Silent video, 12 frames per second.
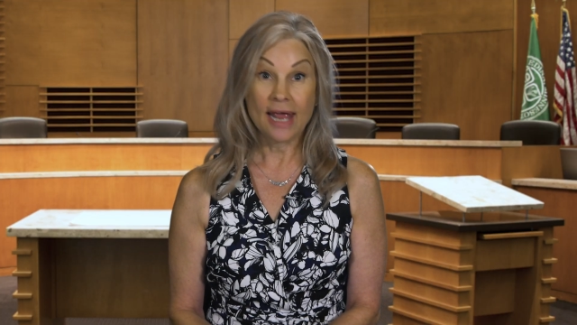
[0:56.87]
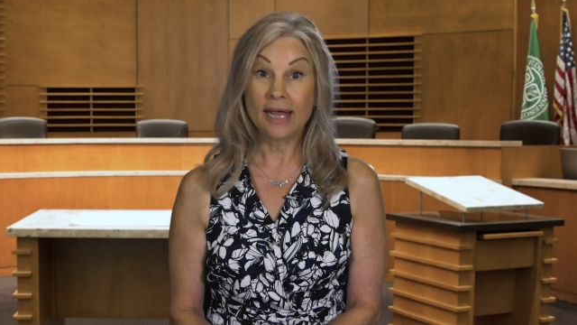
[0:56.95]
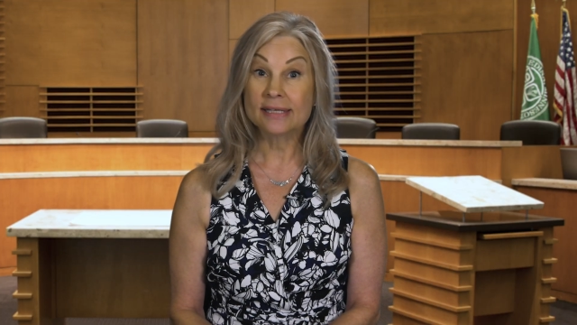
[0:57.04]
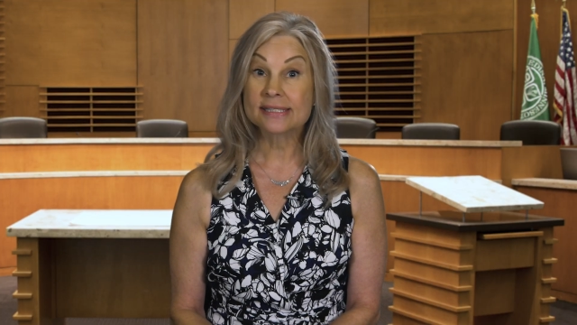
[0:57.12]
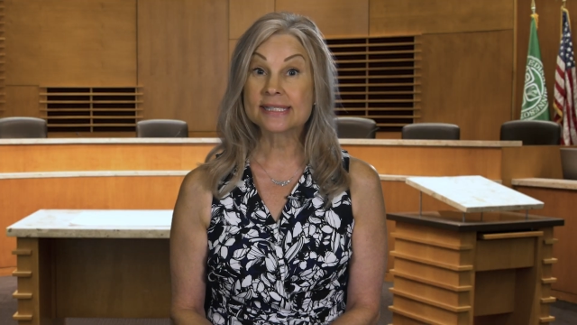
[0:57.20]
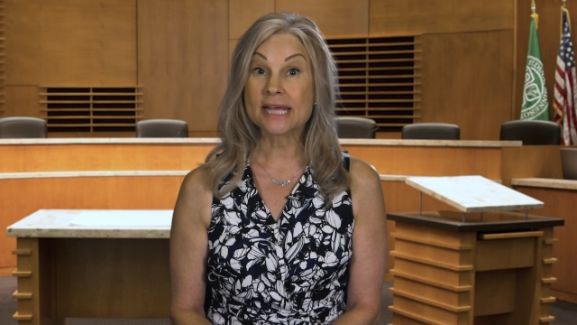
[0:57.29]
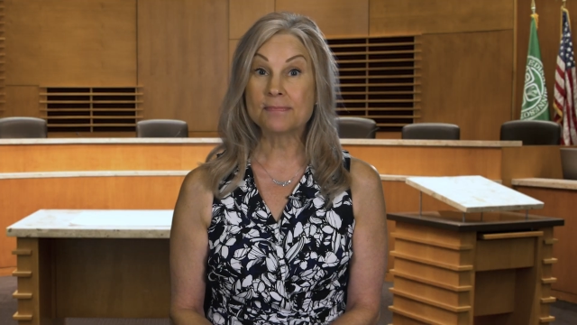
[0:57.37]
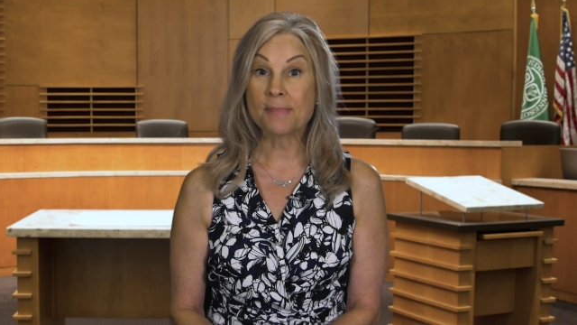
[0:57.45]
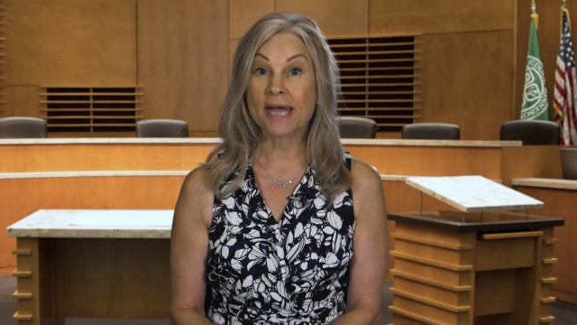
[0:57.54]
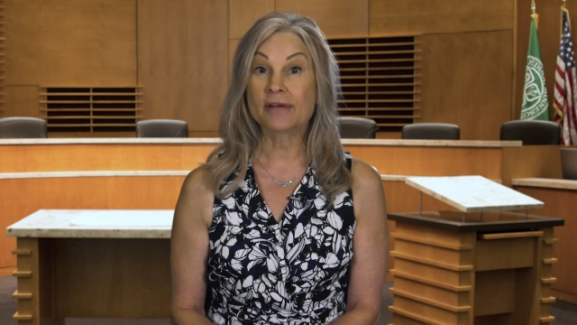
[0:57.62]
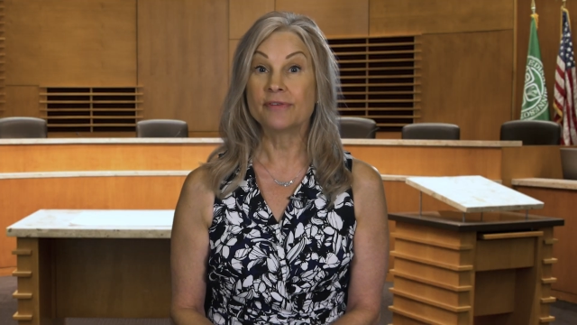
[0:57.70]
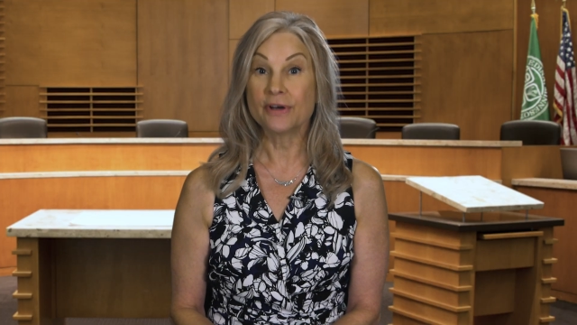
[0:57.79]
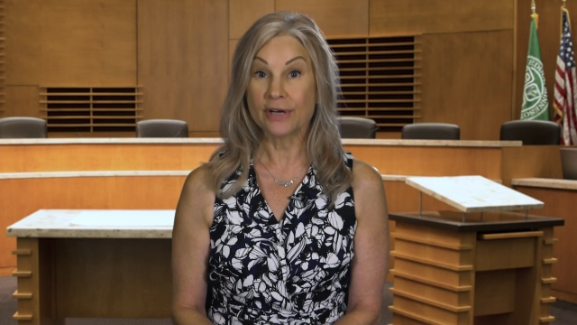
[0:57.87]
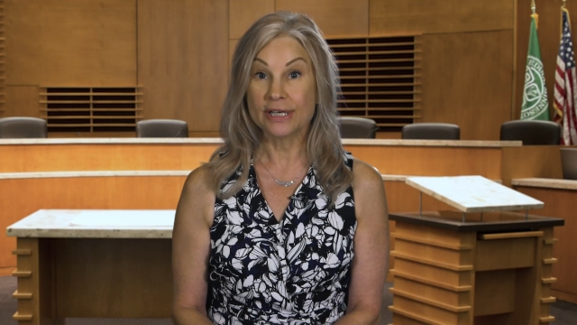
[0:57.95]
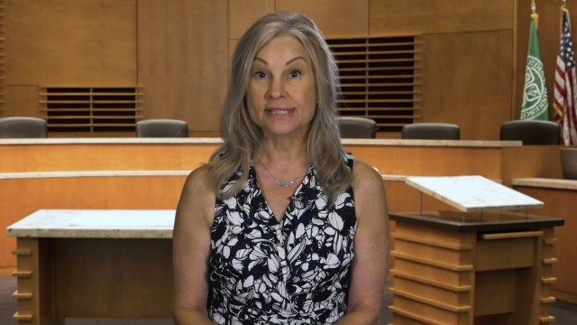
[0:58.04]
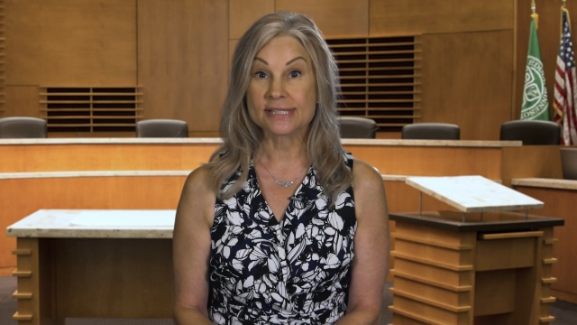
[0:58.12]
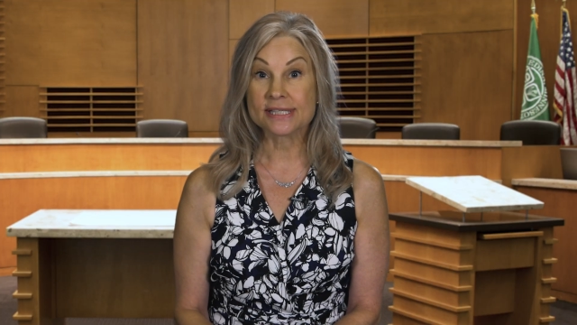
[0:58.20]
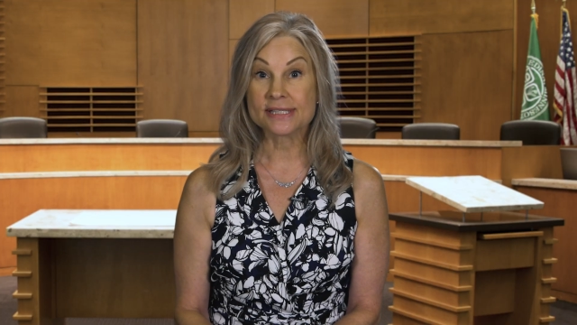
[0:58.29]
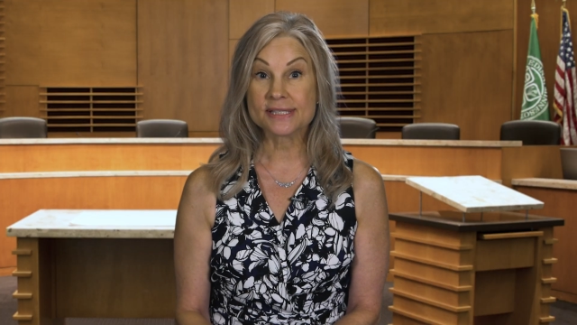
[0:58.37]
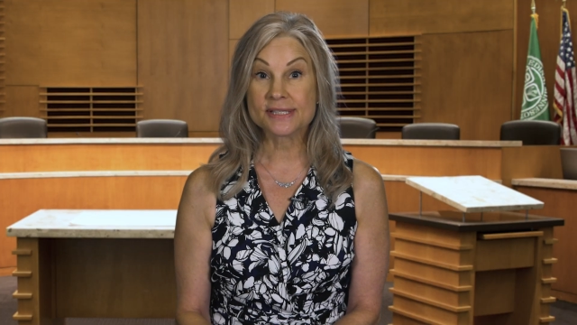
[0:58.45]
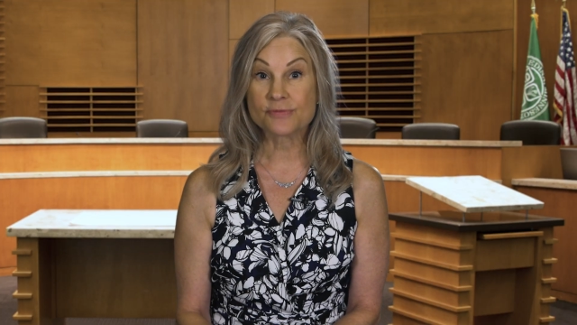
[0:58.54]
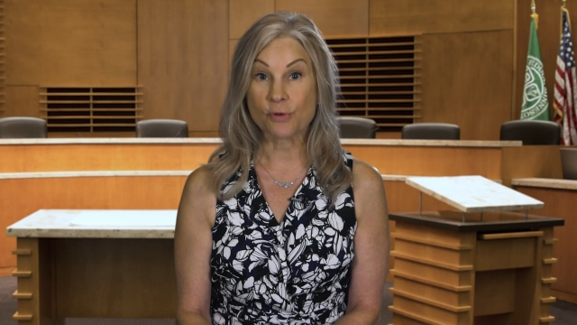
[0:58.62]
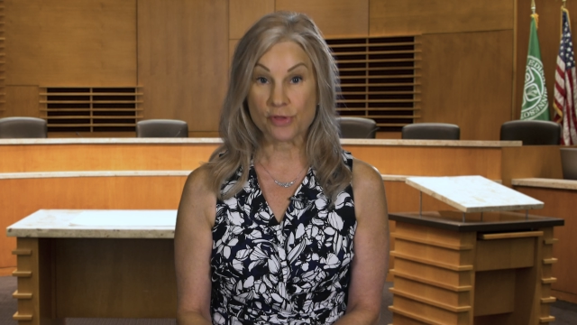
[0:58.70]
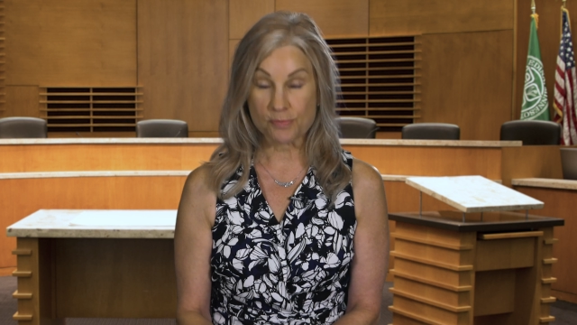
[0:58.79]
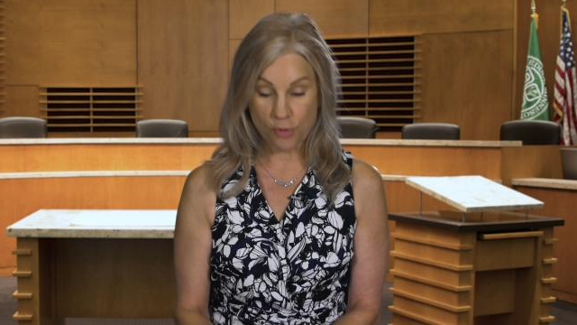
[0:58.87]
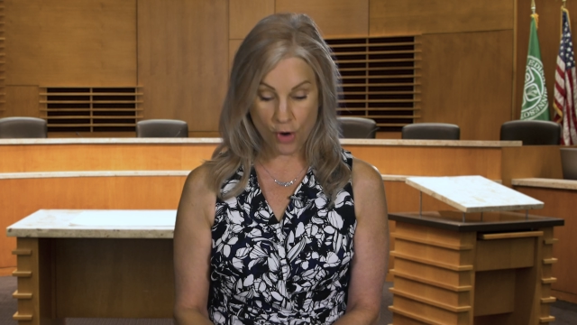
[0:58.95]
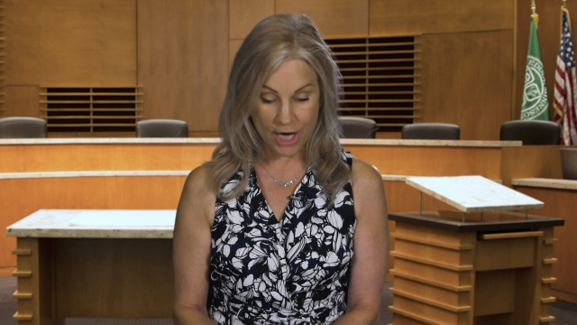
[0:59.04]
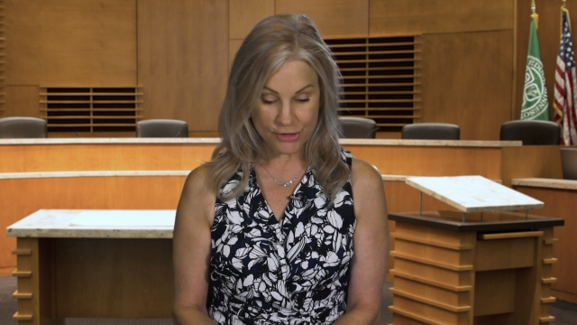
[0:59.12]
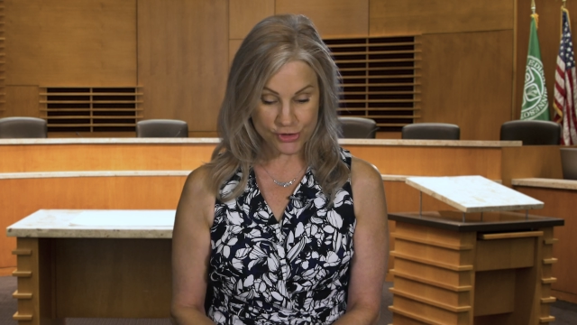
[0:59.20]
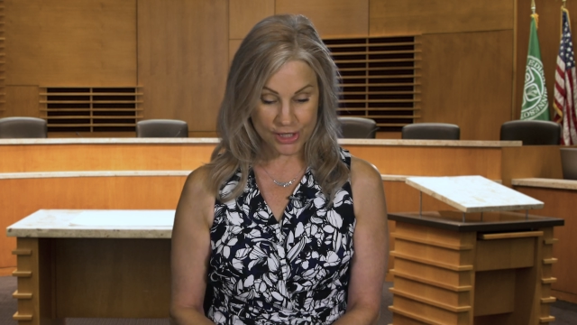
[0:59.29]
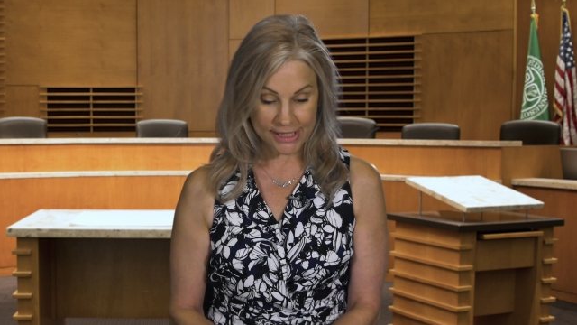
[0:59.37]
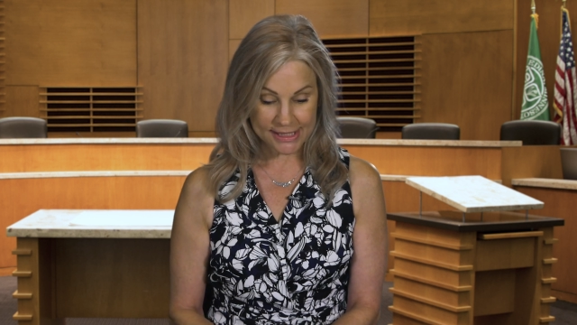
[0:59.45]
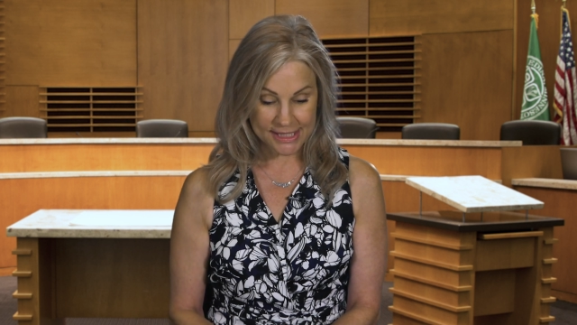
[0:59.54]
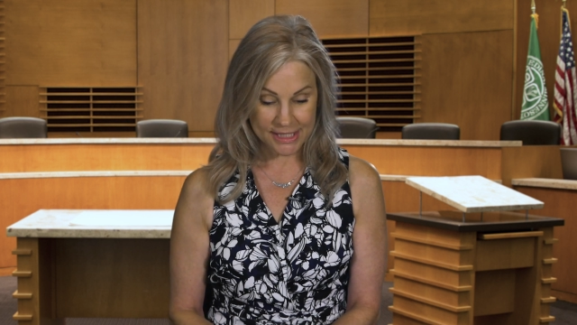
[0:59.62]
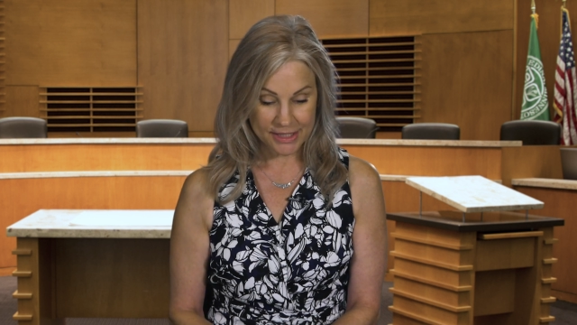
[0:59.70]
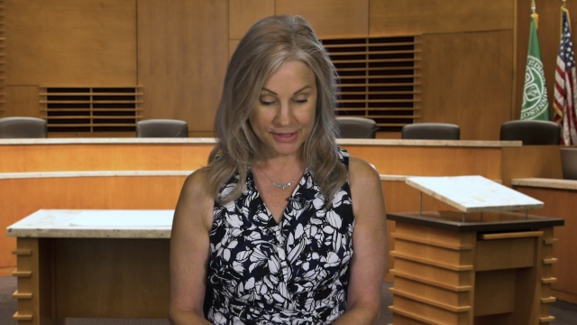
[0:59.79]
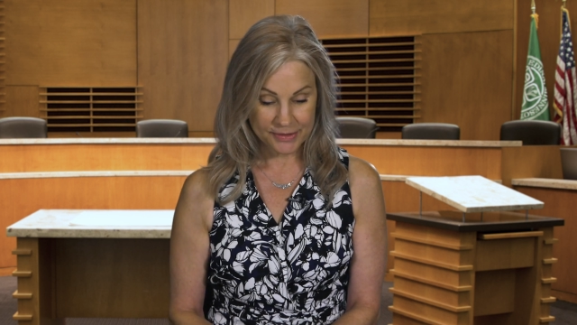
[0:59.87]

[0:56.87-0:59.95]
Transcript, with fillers: and setback variances for the project.